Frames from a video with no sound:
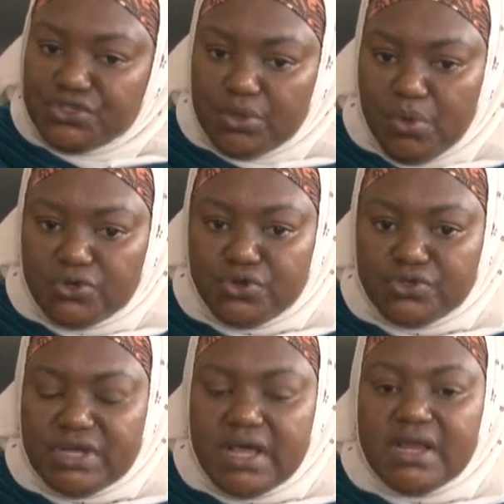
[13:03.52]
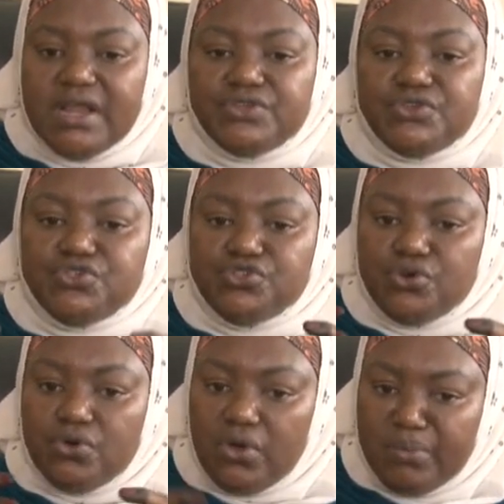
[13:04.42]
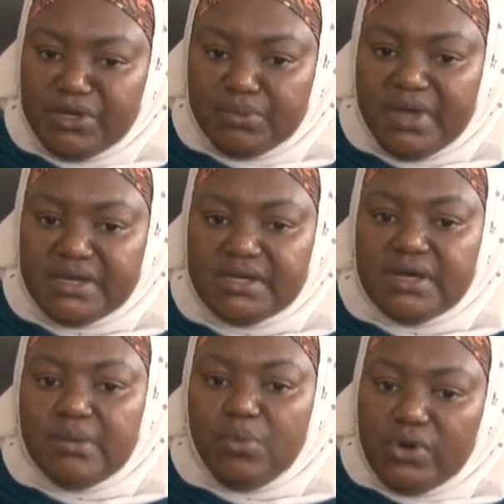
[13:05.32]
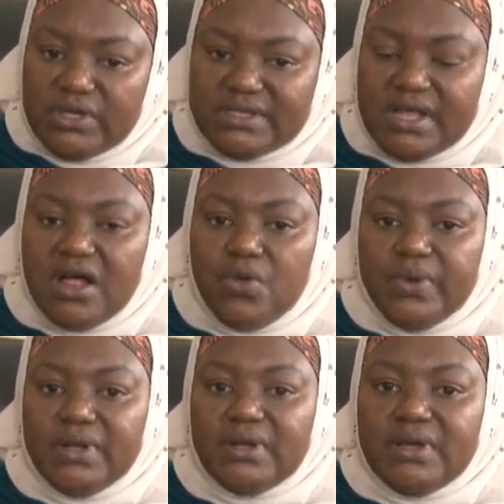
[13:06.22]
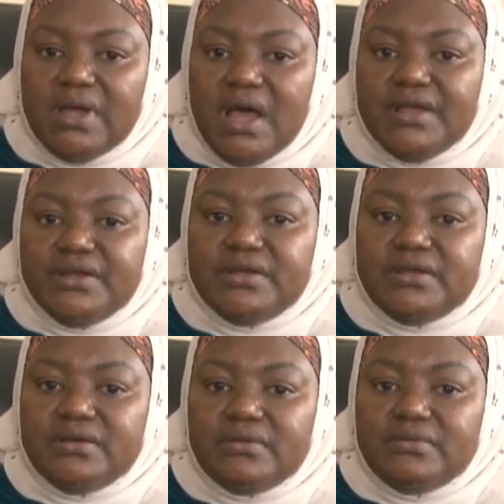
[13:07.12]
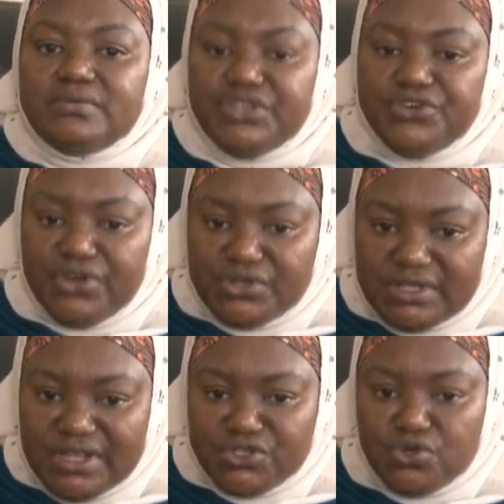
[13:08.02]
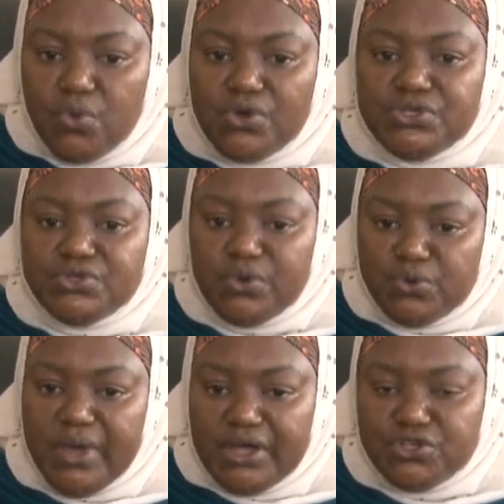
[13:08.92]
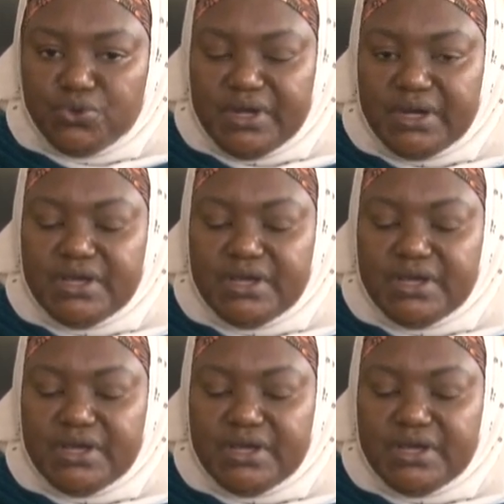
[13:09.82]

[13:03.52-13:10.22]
to support us. Let us show commitment, political will, and seriousness towards what we are doing.